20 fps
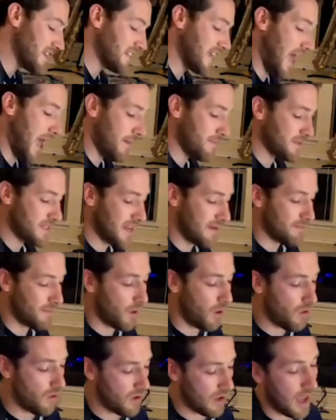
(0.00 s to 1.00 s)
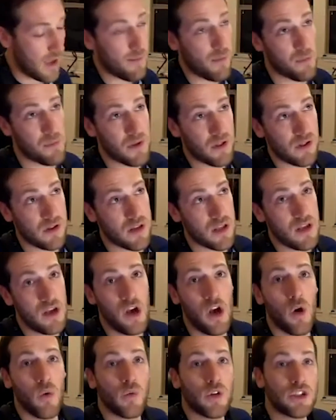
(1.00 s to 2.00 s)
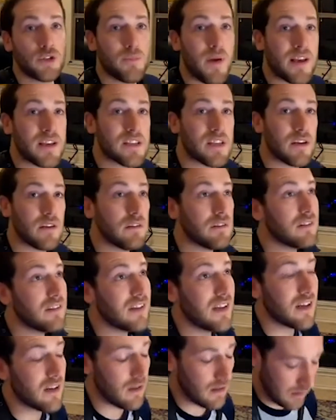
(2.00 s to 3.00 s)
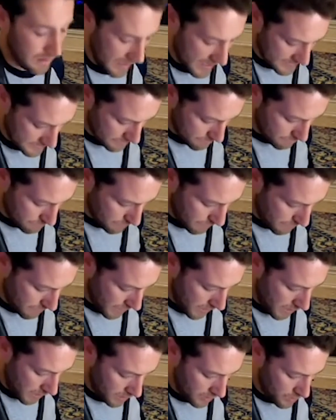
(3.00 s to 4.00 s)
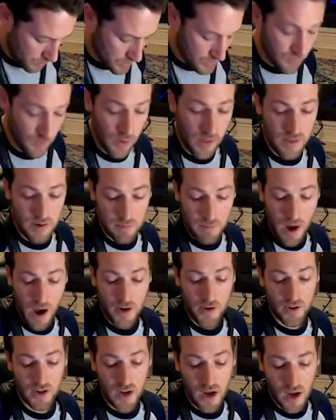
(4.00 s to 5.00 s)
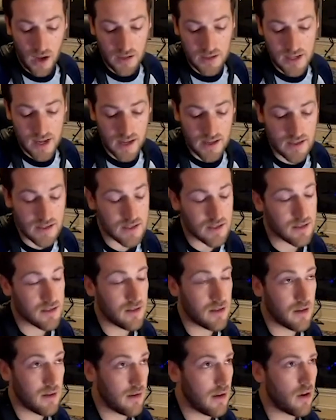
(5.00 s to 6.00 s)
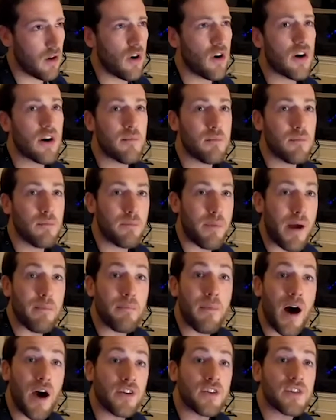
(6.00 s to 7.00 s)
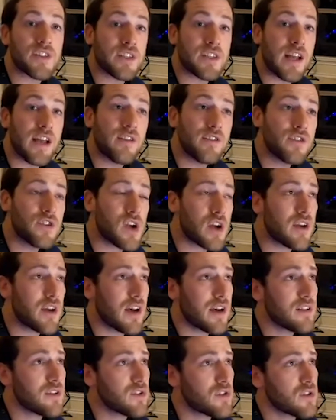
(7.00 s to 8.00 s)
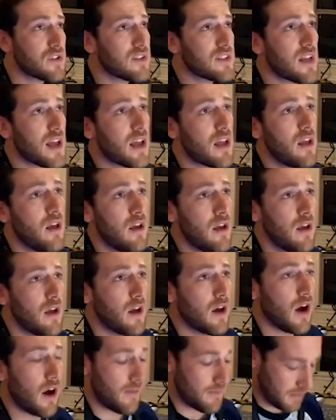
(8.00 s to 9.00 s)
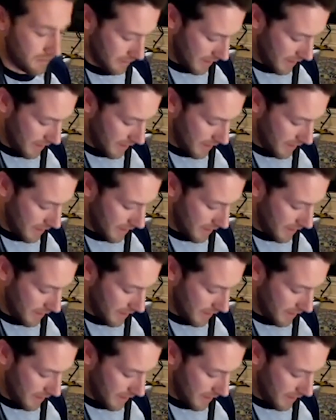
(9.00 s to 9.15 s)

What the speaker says: tap tempo capability, which makes it a little less useful in a modern context, or by modern standards, I should say. The